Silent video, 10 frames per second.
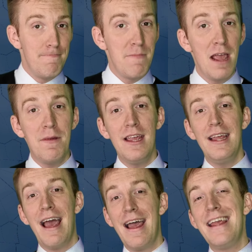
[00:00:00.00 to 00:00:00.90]

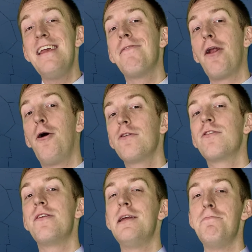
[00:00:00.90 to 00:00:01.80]
maybe even
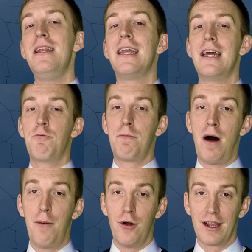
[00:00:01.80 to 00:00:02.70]
also the Dominican
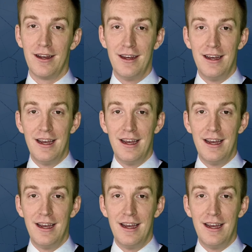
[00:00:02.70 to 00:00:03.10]
Republic.